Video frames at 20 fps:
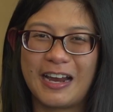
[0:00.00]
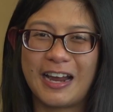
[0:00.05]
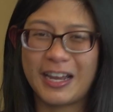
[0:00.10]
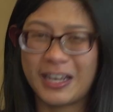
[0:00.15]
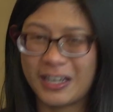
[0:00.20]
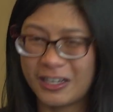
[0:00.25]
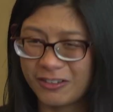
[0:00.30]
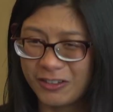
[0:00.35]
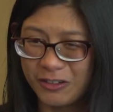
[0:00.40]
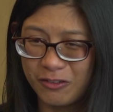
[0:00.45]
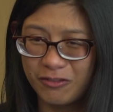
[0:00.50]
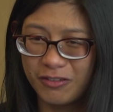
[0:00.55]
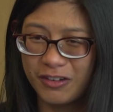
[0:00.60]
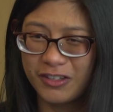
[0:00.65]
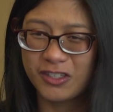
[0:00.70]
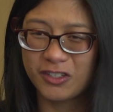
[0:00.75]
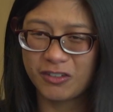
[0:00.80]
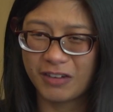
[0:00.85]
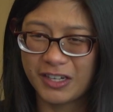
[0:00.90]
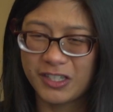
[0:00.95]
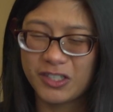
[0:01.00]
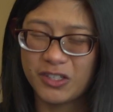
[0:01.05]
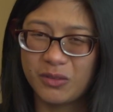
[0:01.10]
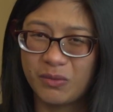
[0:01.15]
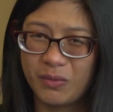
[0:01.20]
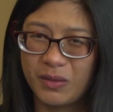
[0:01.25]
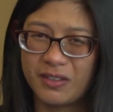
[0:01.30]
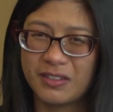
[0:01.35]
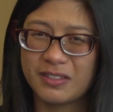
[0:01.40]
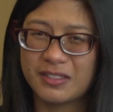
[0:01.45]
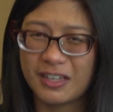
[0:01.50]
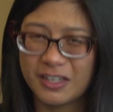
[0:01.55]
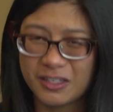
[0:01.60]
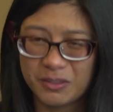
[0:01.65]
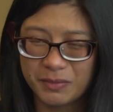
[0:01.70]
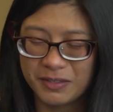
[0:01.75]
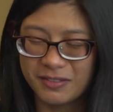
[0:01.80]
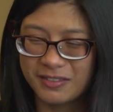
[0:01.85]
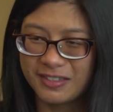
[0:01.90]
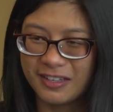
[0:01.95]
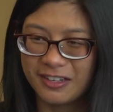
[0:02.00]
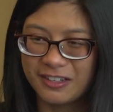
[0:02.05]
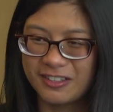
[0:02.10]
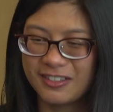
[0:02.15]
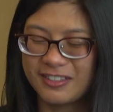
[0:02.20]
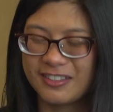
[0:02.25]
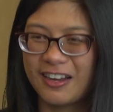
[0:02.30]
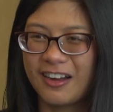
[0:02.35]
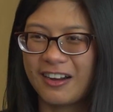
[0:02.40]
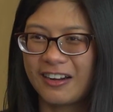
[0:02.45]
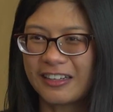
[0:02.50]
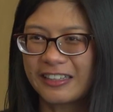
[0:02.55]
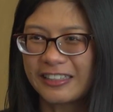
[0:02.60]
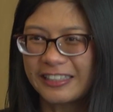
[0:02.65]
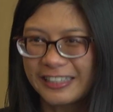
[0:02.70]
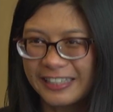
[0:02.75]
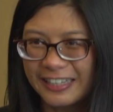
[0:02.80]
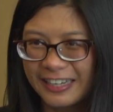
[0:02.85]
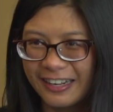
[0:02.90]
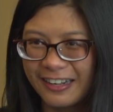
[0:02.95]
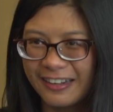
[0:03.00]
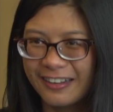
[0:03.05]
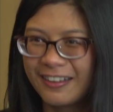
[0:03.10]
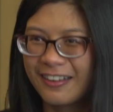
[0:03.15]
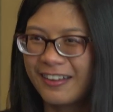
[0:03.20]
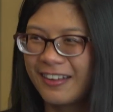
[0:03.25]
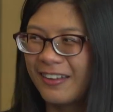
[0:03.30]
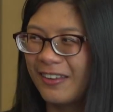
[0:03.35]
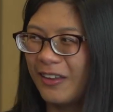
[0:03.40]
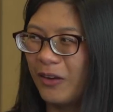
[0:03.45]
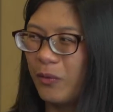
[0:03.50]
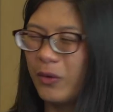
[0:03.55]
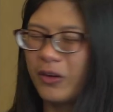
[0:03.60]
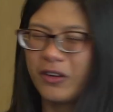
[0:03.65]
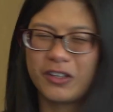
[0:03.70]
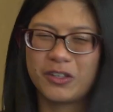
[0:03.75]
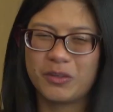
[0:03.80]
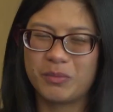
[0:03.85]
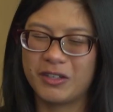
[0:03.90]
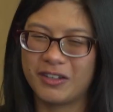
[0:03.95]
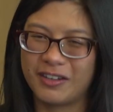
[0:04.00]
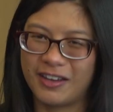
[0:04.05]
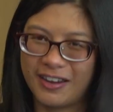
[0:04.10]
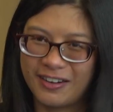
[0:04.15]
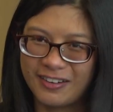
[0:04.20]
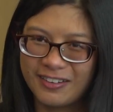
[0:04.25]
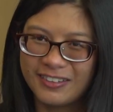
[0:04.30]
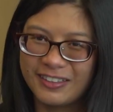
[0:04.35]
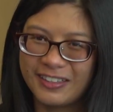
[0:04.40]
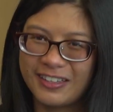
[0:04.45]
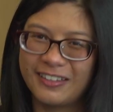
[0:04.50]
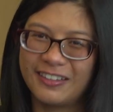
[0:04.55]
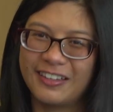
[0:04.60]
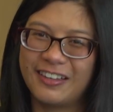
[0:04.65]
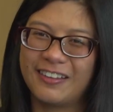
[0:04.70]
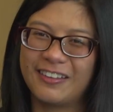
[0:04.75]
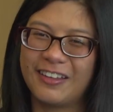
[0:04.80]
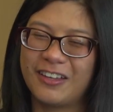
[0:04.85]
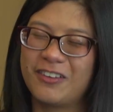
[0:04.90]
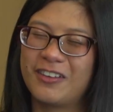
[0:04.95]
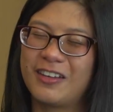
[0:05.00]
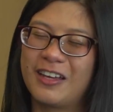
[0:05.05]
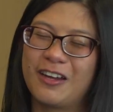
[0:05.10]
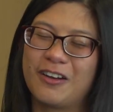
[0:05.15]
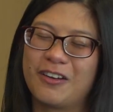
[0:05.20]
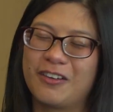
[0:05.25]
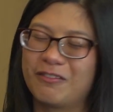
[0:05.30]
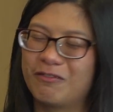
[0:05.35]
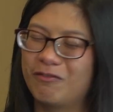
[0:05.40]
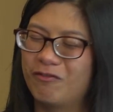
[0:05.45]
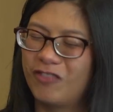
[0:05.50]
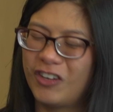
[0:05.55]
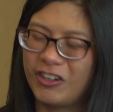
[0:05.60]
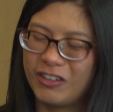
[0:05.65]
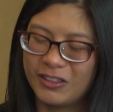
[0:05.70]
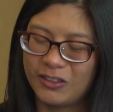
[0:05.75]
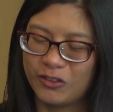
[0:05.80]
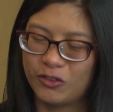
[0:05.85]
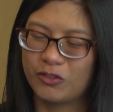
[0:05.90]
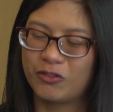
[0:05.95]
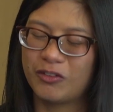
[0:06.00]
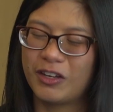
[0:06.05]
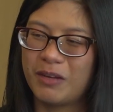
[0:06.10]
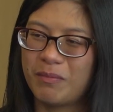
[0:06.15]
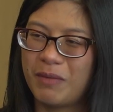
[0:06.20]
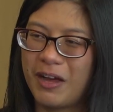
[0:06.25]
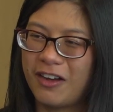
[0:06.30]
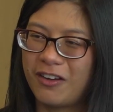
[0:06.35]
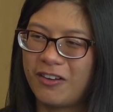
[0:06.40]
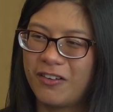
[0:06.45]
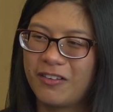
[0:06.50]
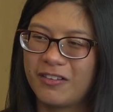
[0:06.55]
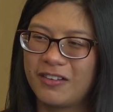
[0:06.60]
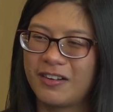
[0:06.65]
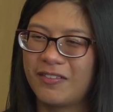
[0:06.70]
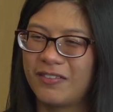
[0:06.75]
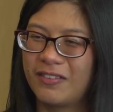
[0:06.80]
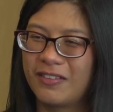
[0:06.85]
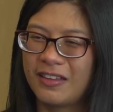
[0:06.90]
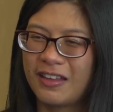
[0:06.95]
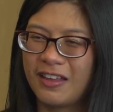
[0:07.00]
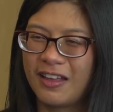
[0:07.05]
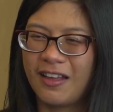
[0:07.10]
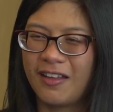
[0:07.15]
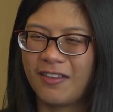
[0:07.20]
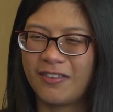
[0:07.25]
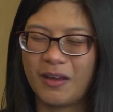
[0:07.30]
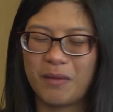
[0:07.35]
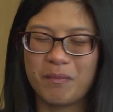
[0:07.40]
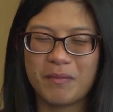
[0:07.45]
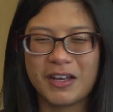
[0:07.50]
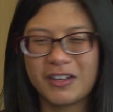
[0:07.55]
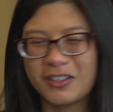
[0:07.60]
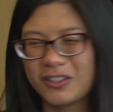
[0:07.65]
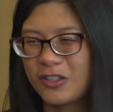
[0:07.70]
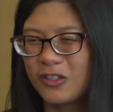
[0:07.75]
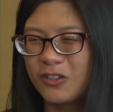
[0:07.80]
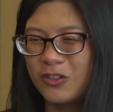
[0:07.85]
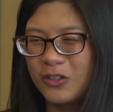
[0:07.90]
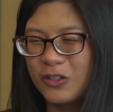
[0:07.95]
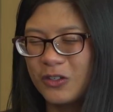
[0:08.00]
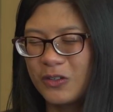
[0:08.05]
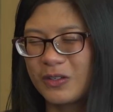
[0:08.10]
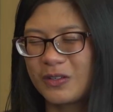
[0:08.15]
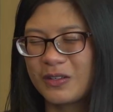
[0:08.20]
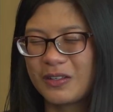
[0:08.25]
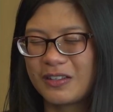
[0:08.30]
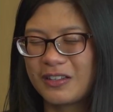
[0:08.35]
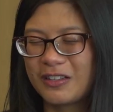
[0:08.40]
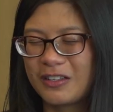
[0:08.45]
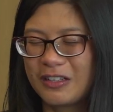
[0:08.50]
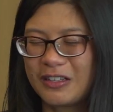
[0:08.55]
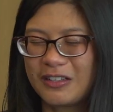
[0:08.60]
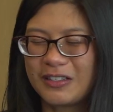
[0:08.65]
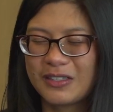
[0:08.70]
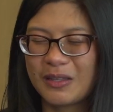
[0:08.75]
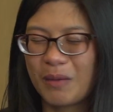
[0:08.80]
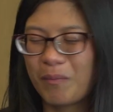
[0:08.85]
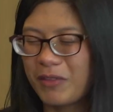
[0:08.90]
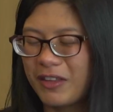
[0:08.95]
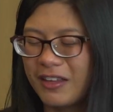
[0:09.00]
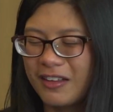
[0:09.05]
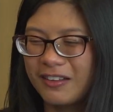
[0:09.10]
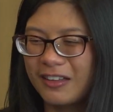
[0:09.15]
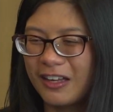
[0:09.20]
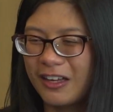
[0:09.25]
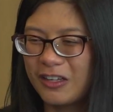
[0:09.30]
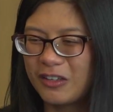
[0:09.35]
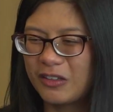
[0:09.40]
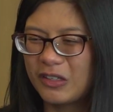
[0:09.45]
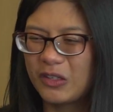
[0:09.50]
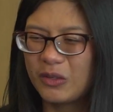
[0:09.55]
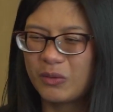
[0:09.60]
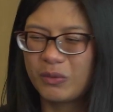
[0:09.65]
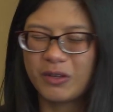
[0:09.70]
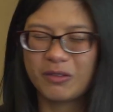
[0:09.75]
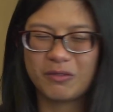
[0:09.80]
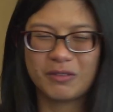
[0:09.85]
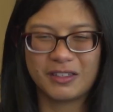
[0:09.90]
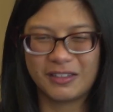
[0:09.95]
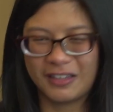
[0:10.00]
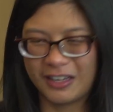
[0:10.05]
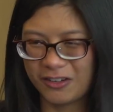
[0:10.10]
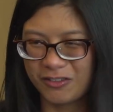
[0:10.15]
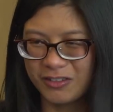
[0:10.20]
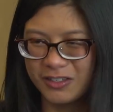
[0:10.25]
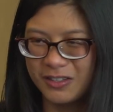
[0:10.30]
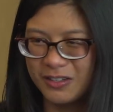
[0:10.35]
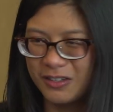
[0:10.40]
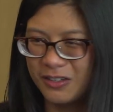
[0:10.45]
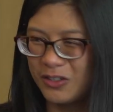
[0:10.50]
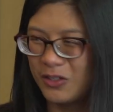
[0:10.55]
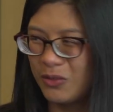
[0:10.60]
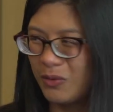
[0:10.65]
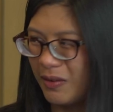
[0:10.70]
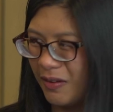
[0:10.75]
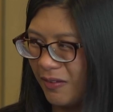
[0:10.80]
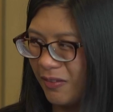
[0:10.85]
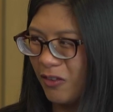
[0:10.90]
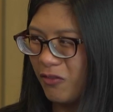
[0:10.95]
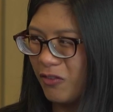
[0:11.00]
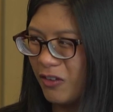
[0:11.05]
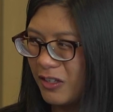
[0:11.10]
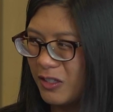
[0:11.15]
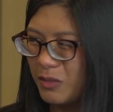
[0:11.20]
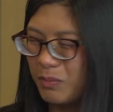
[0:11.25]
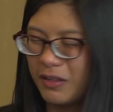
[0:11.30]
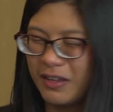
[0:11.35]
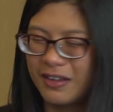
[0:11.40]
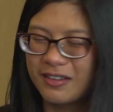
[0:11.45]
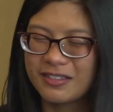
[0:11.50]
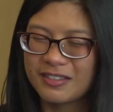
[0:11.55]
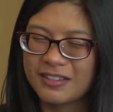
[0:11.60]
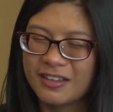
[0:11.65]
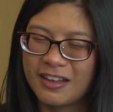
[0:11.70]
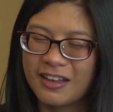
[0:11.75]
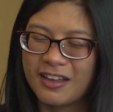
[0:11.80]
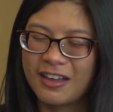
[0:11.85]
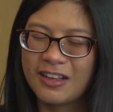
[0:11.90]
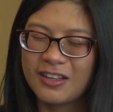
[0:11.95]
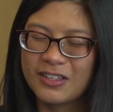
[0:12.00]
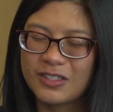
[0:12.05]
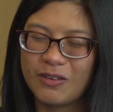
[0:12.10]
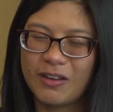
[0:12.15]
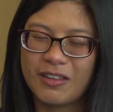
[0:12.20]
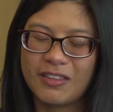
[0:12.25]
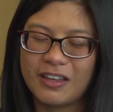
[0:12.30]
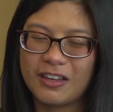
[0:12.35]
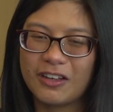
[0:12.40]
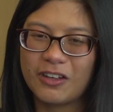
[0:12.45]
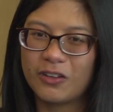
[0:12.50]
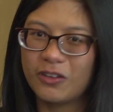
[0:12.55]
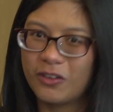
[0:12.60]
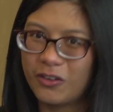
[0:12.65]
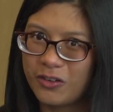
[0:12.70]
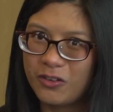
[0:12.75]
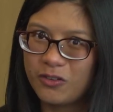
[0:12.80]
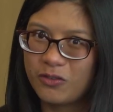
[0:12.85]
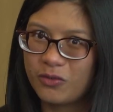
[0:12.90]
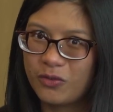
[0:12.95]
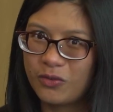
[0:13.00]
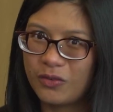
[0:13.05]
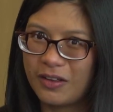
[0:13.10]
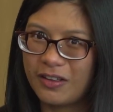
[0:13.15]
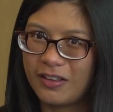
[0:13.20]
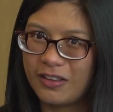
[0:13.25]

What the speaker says: anger and frustration with assessments that just aren't clear, that weren't communicated clearly, that you get very little feedback on, and that makes you do something that you weren't really interested in doing in the first place. So I think a lot of